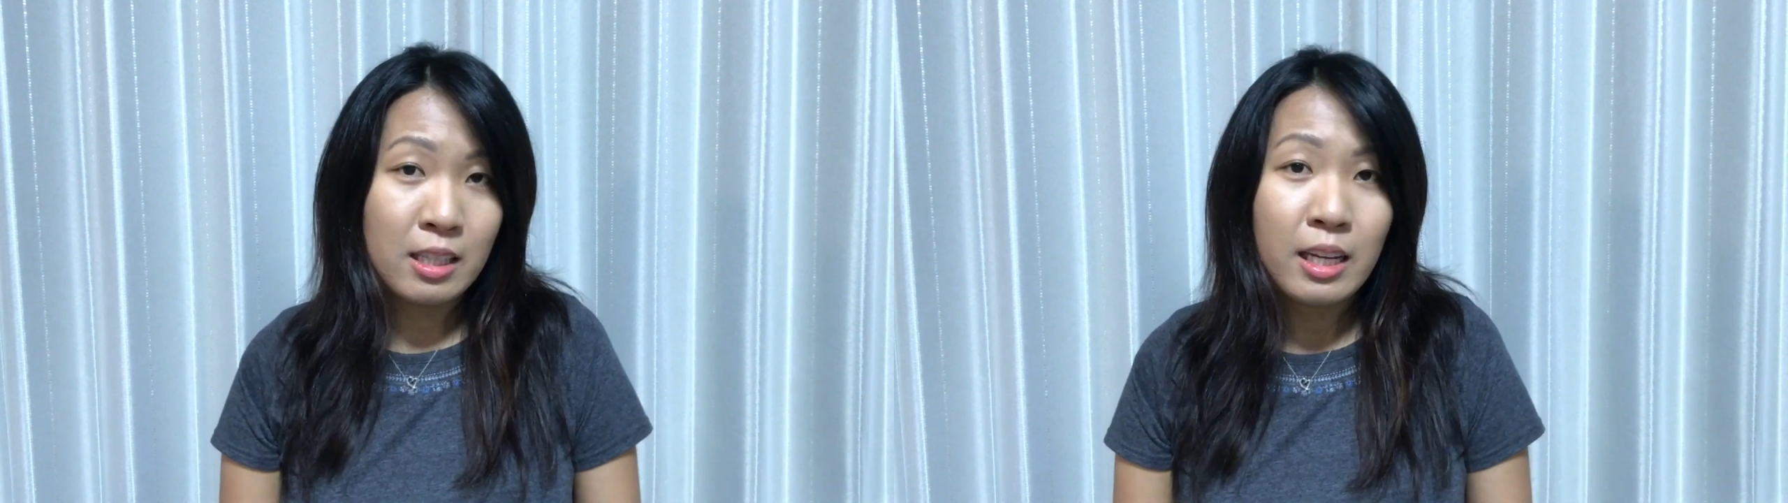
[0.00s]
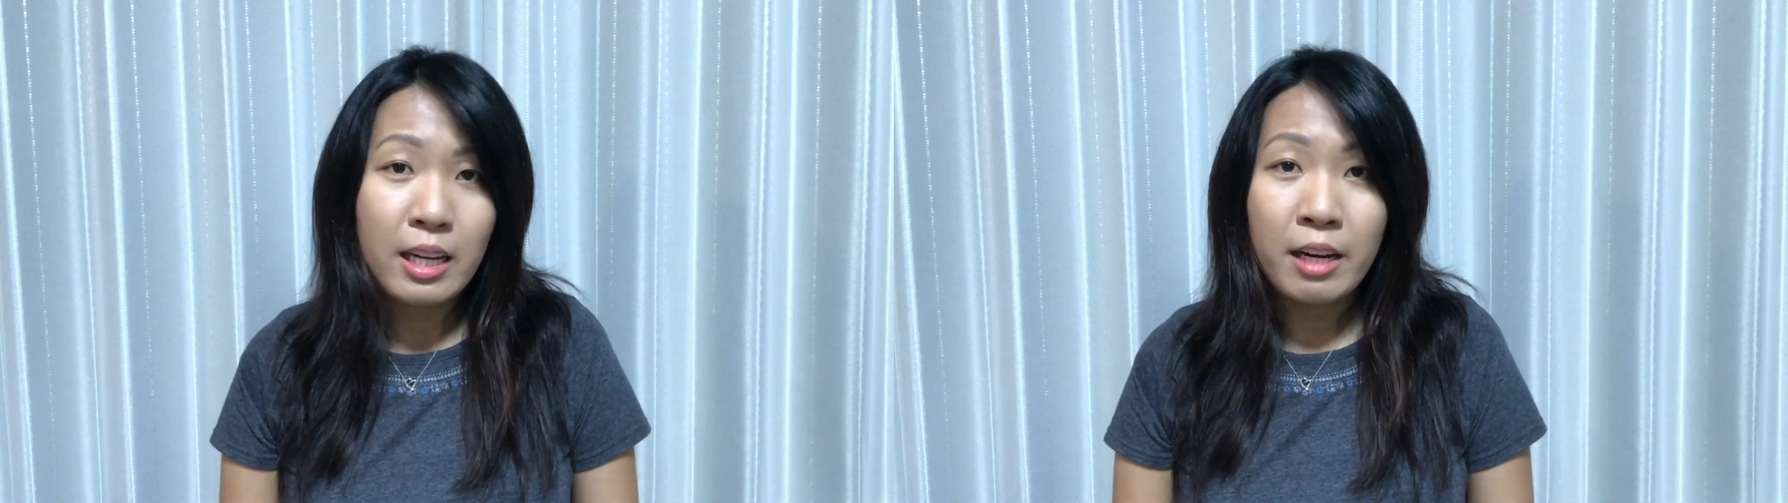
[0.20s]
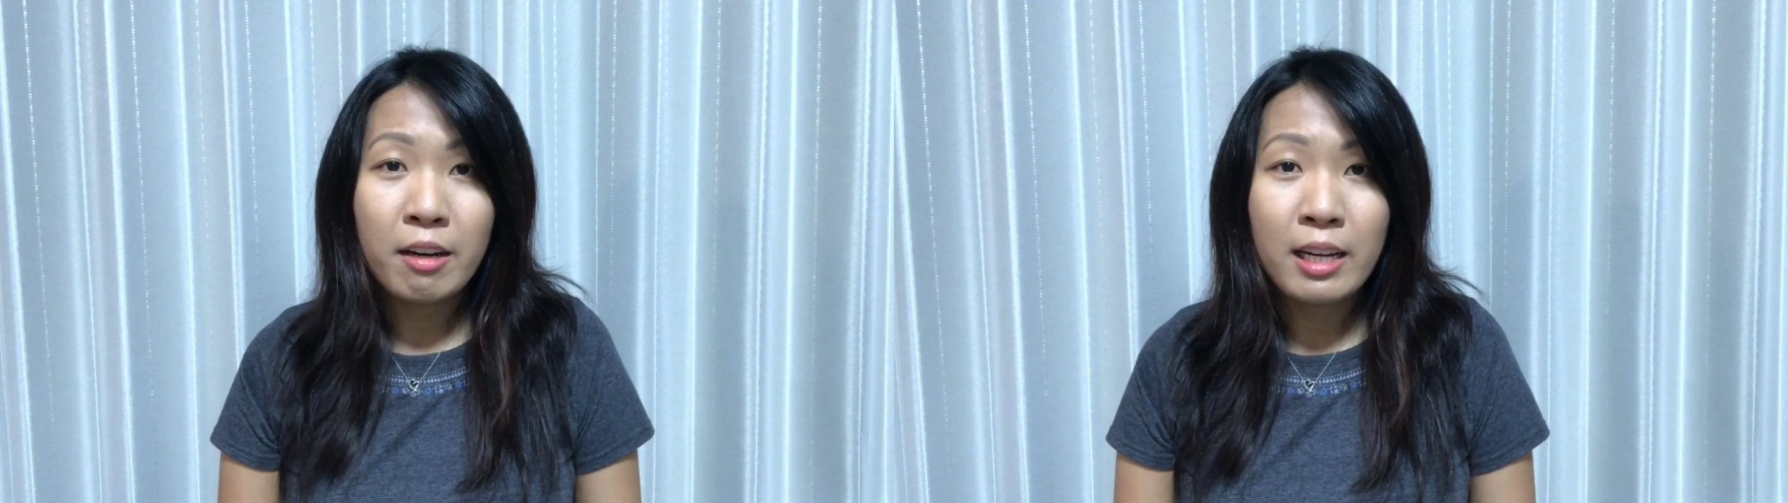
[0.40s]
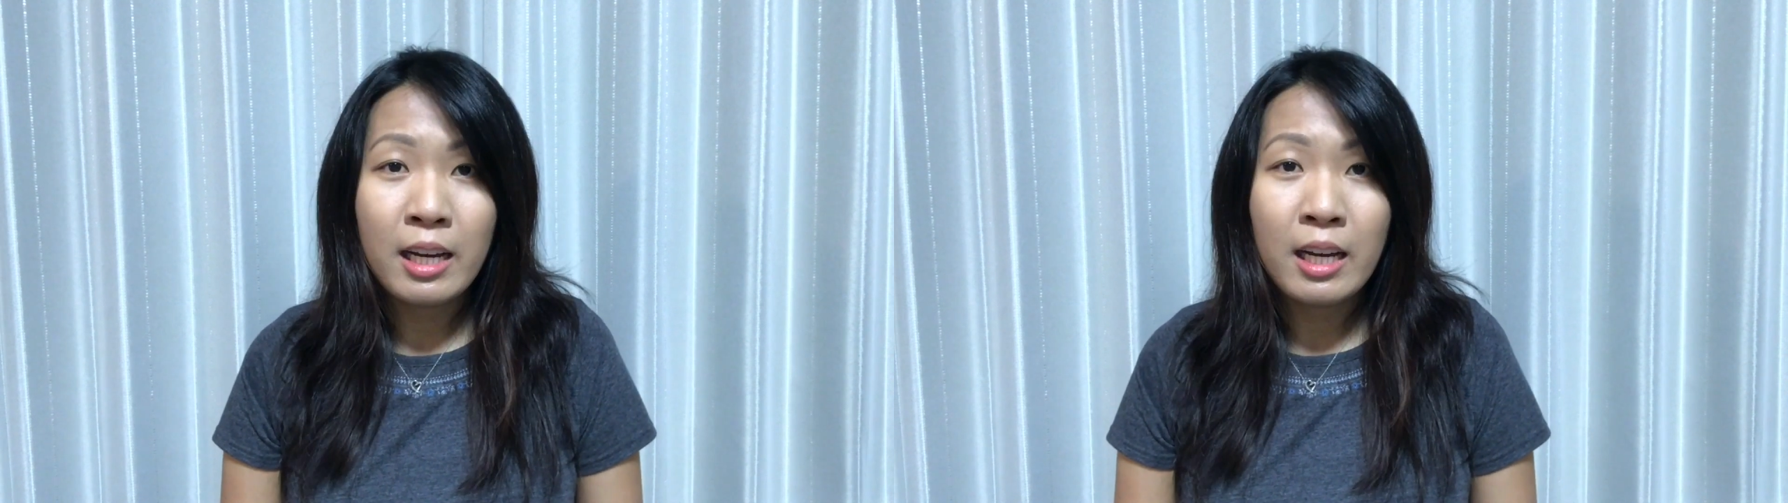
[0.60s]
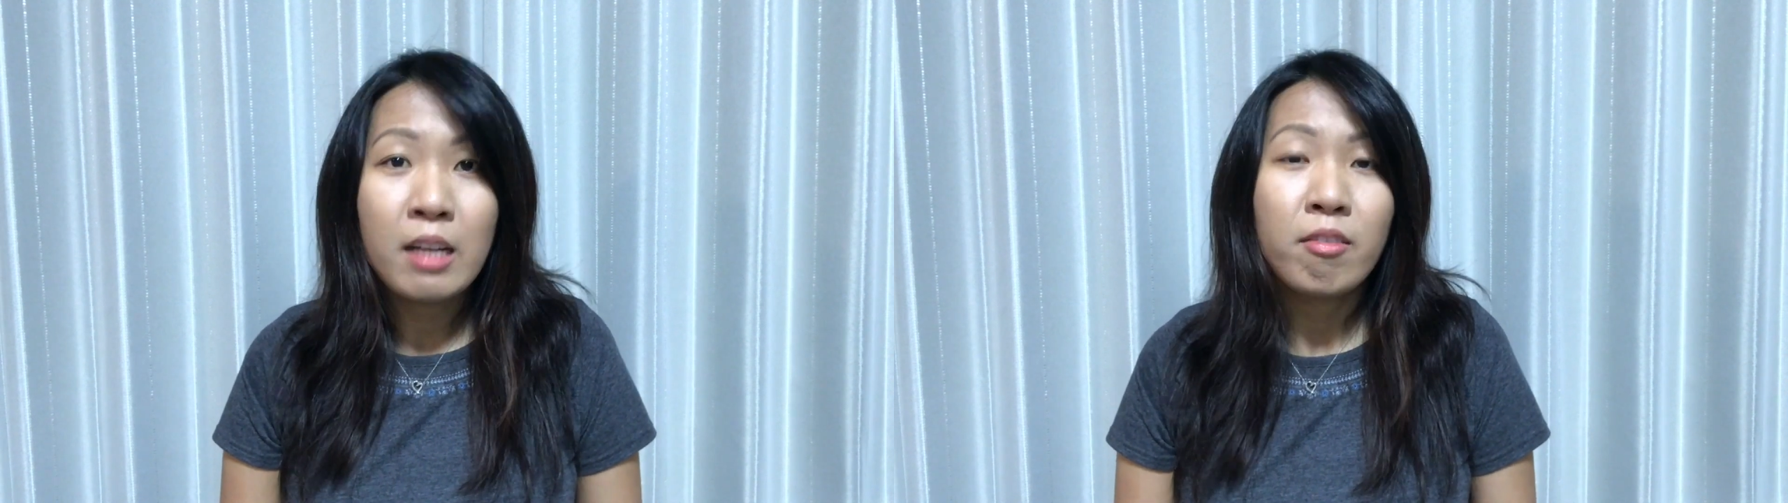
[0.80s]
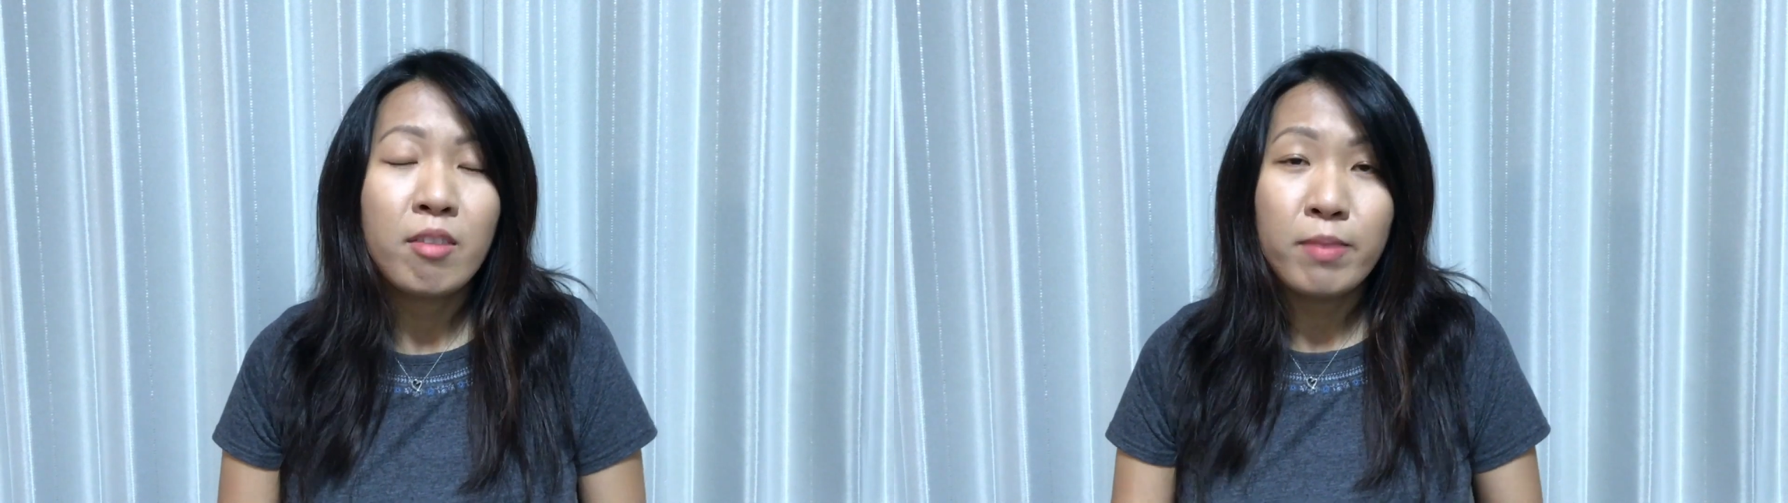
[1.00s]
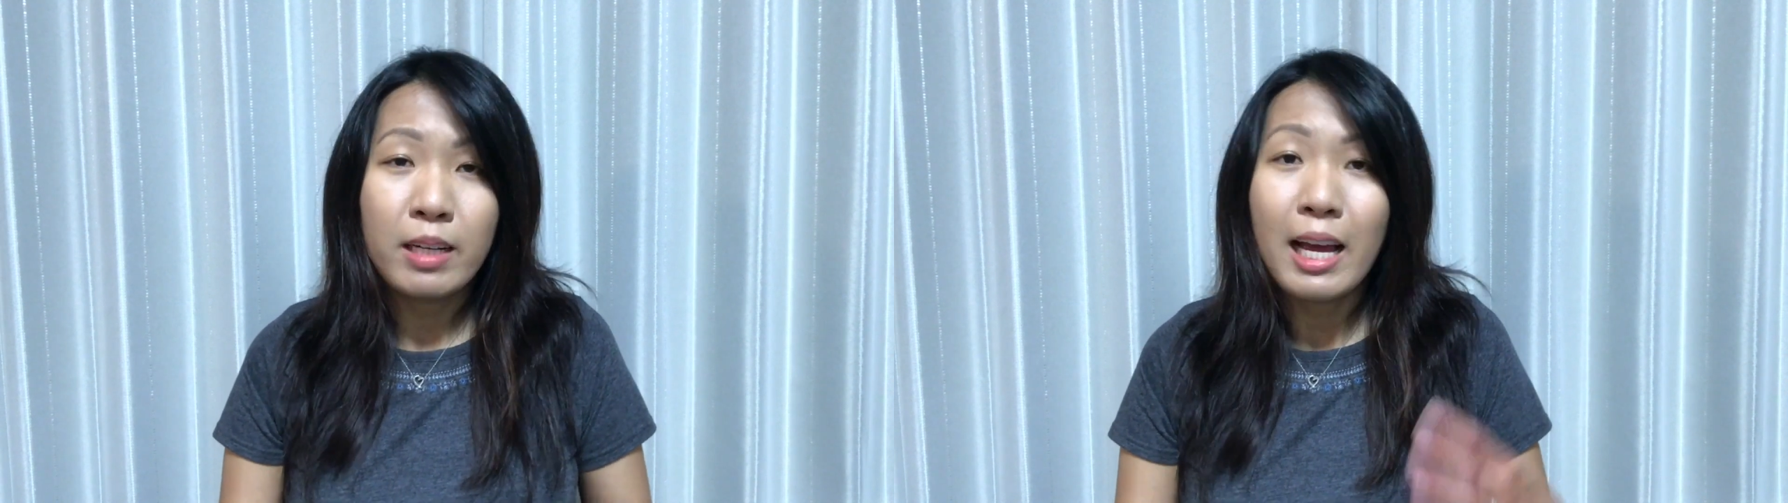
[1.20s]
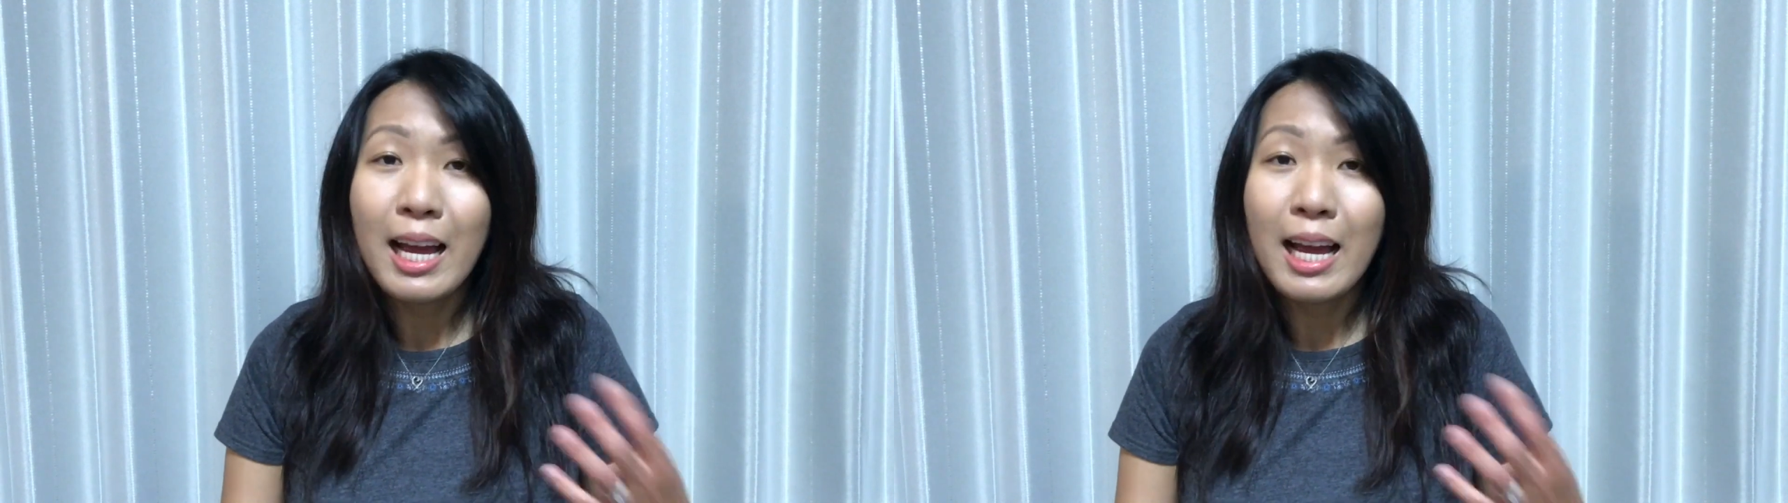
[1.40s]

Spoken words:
in the area and we've been